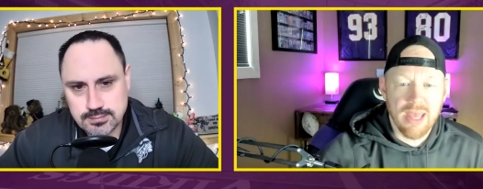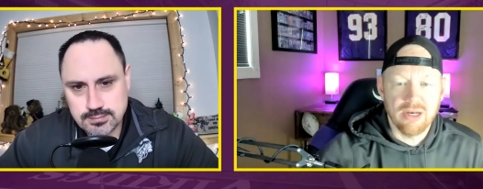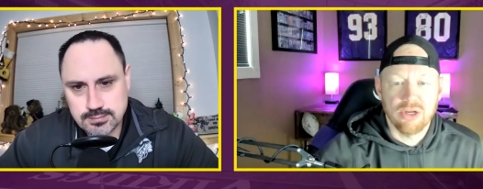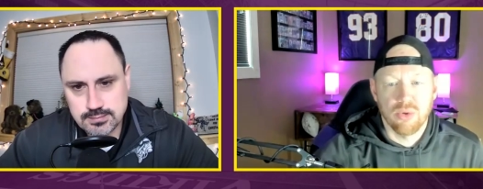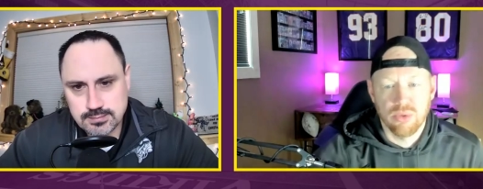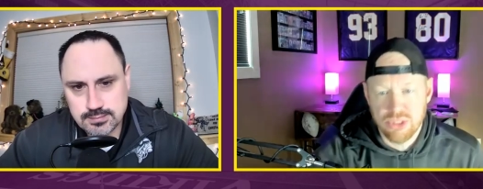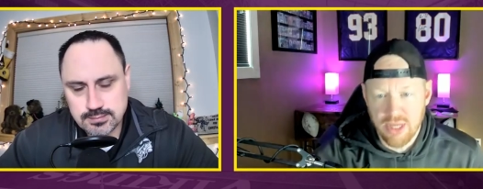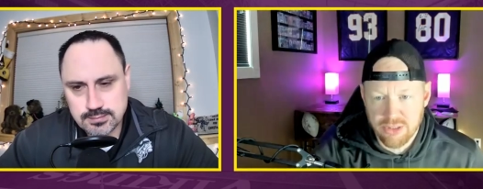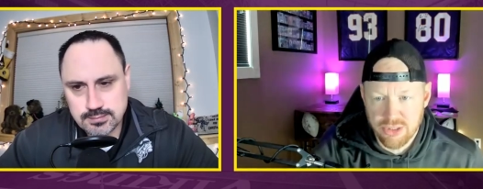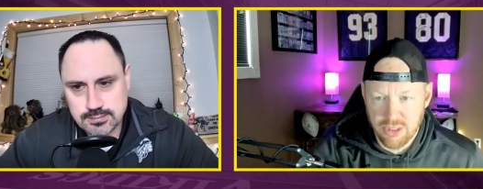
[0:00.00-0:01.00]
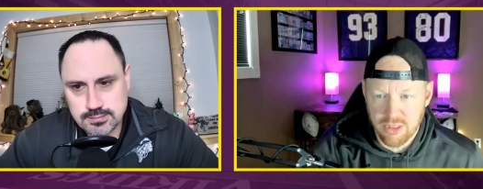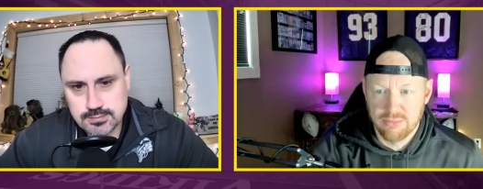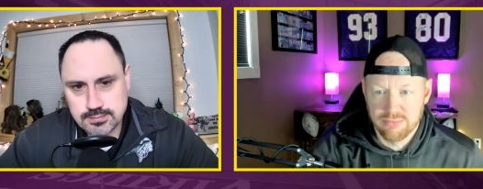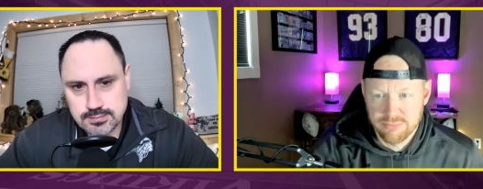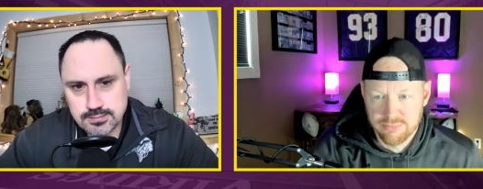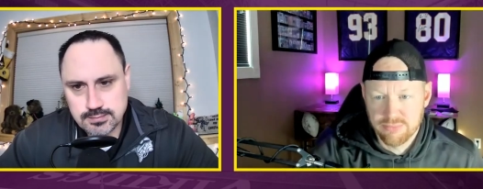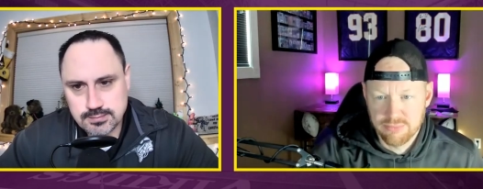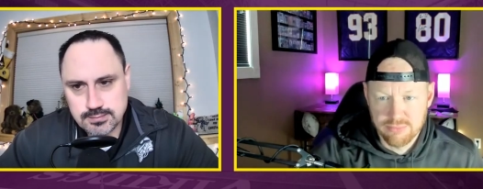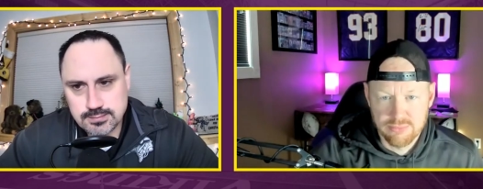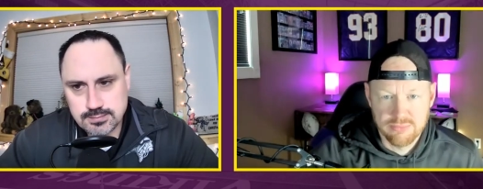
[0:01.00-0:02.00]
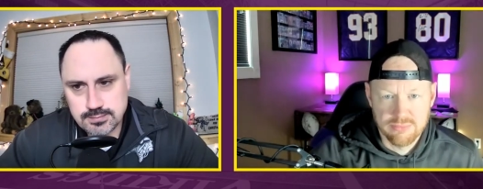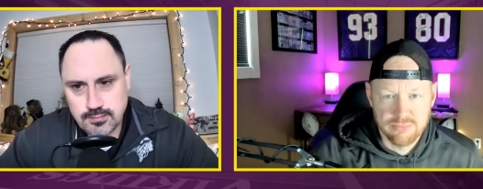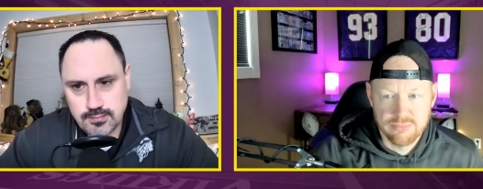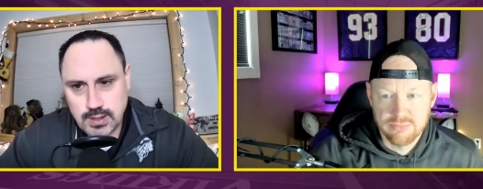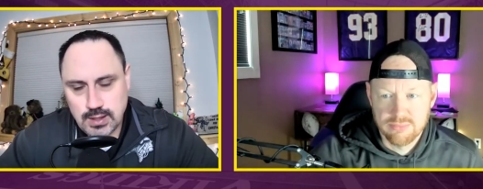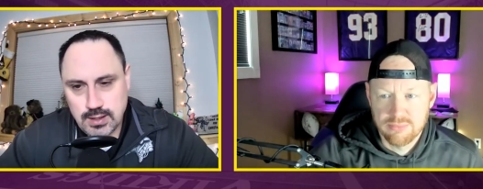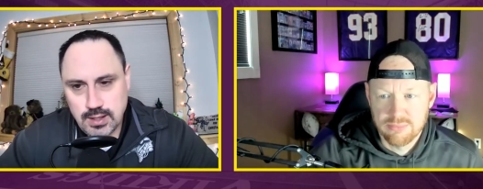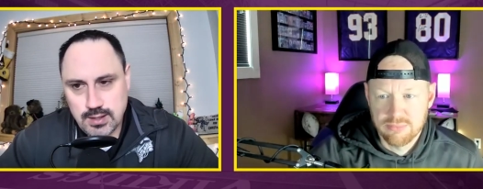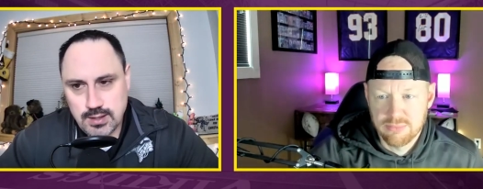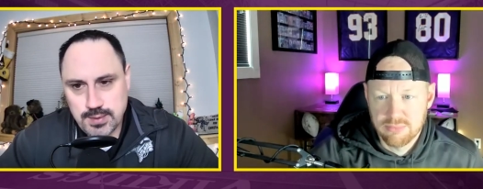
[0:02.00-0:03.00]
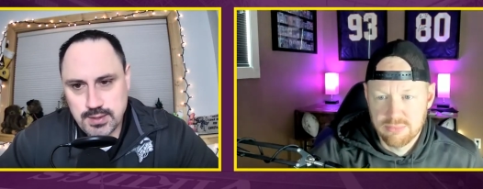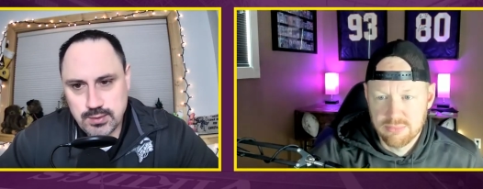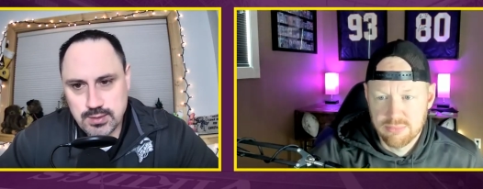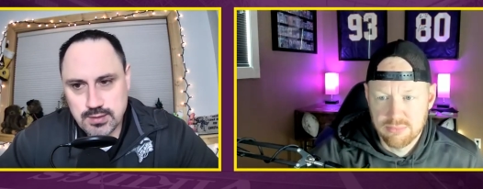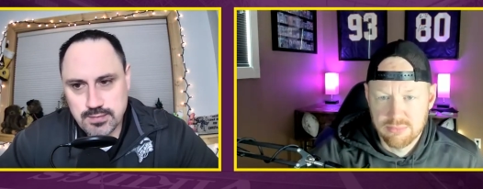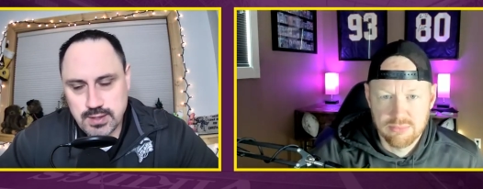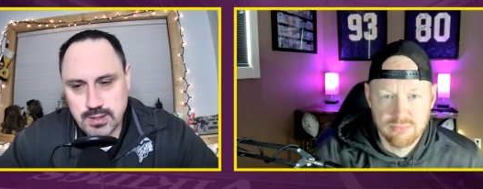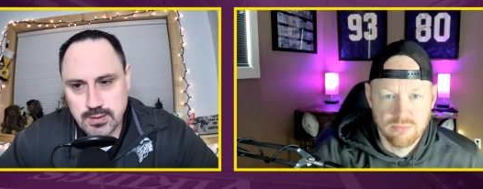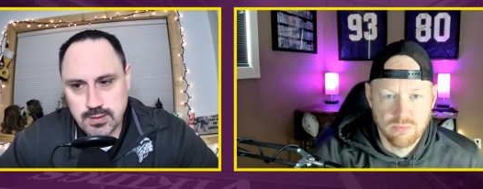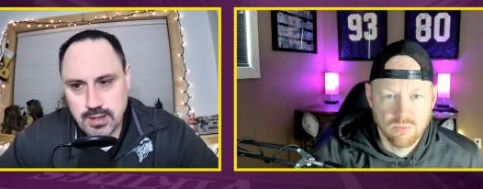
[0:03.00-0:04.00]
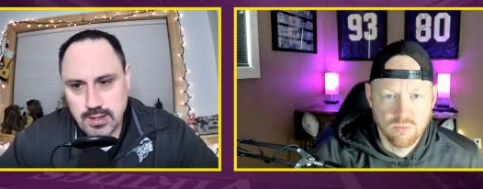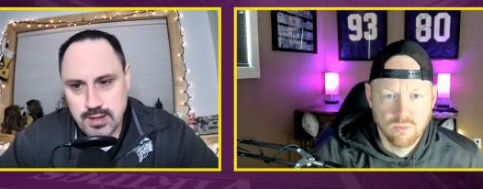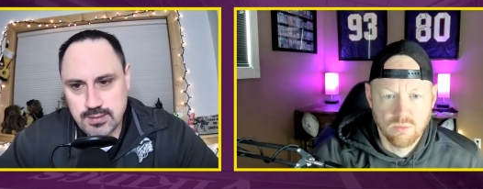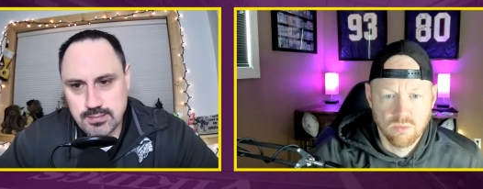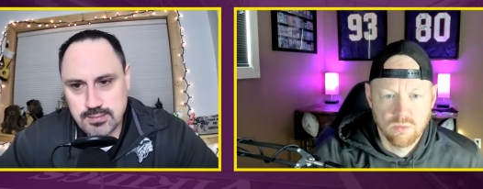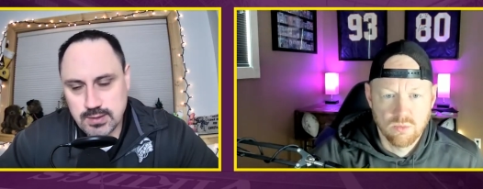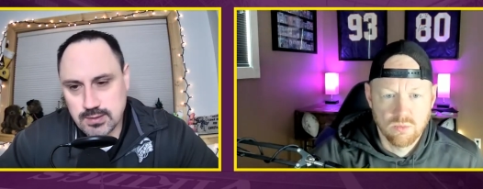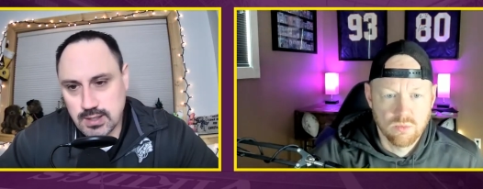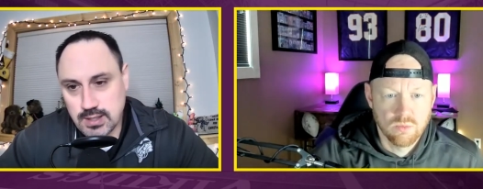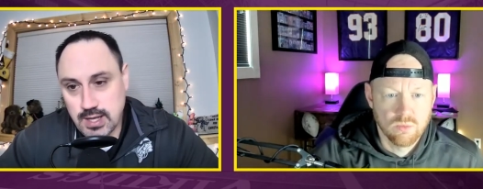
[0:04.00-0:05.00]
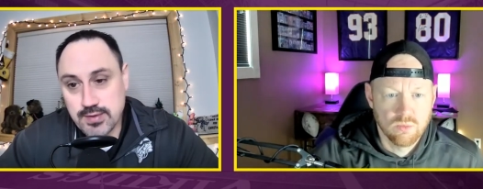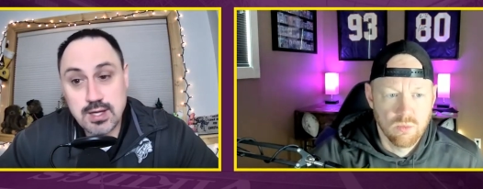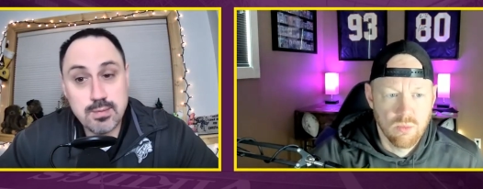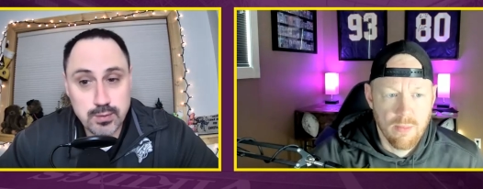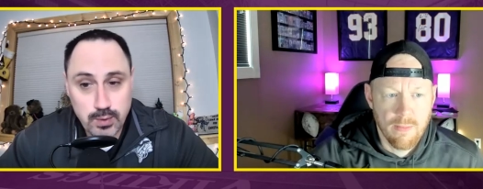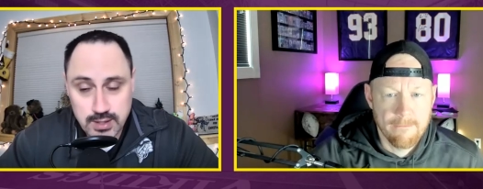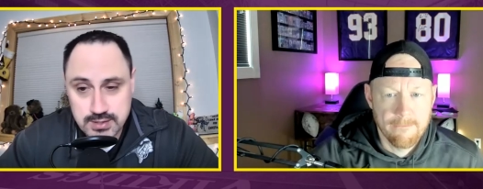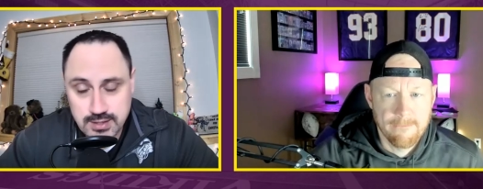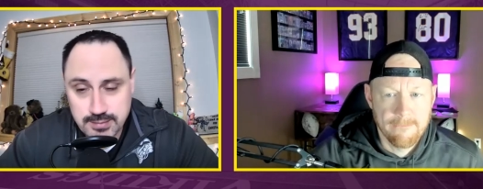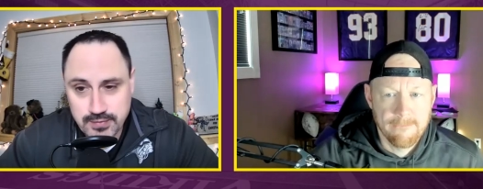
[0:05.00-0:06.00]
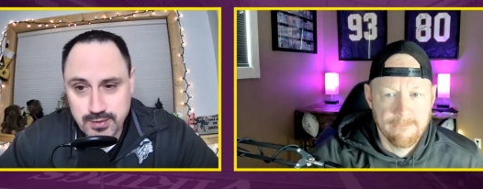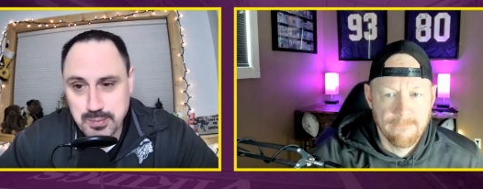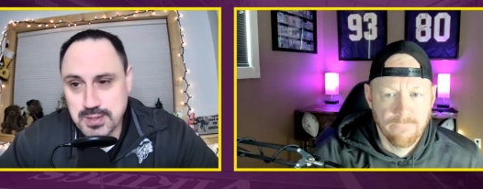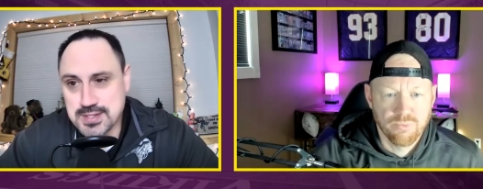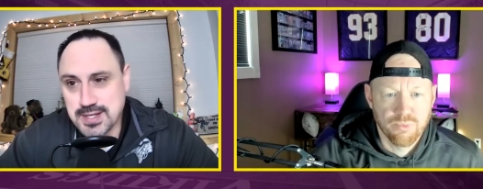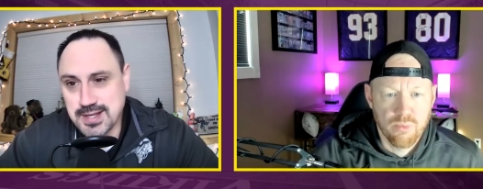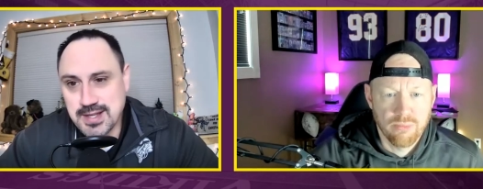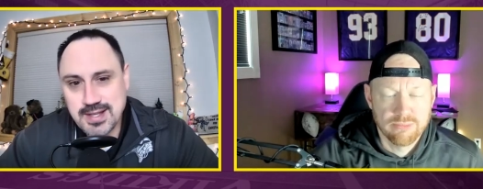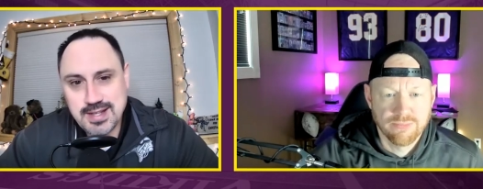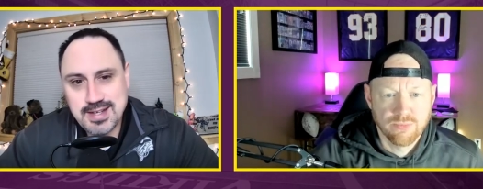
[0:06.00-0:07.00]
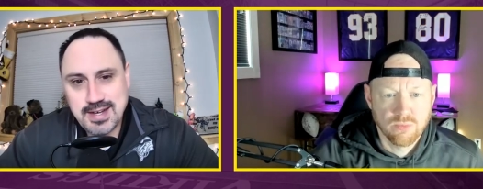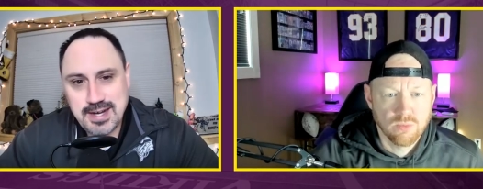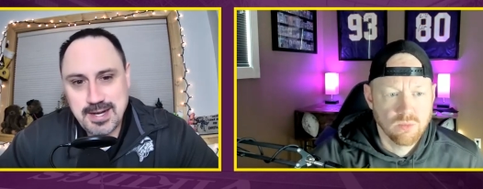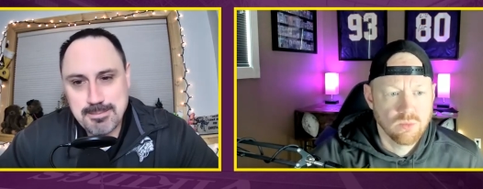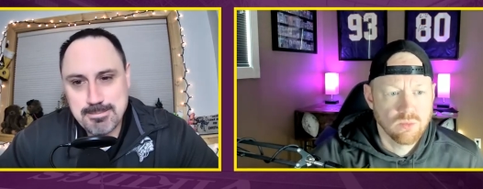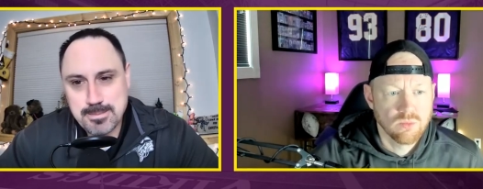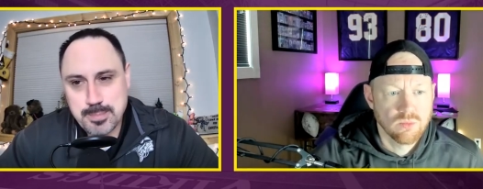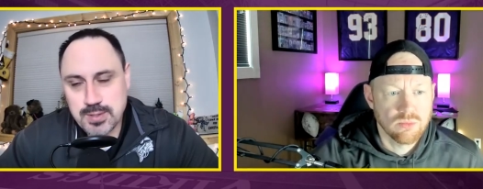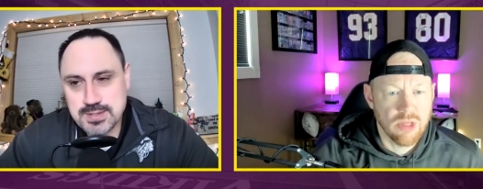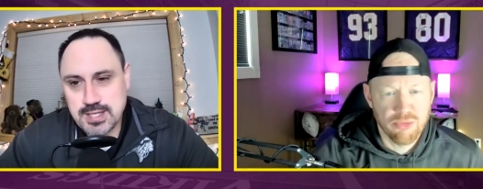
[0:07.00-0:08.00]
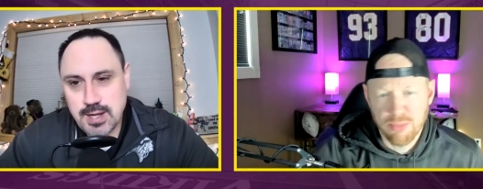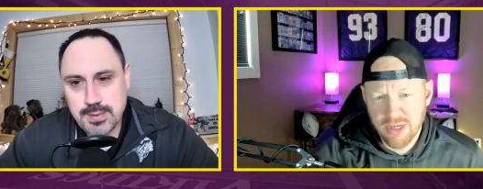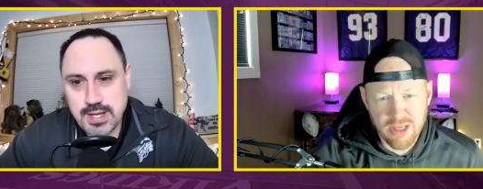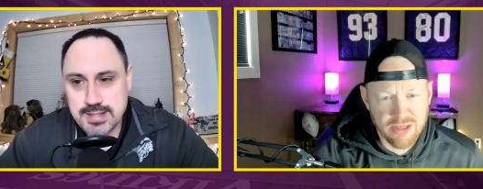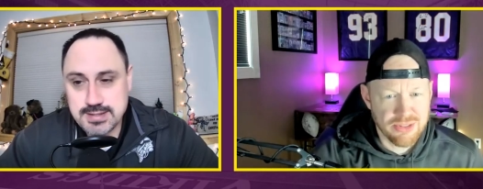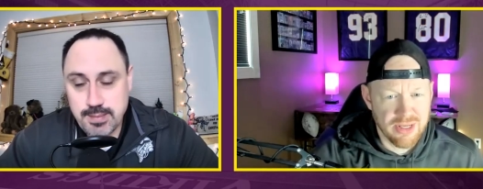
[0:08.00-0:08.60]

Speaker 1: head coach next year
Speaker 2: yeah i mean you did the video I, I, you know i haven't got around to watching it i've been very busy um personally a couple guys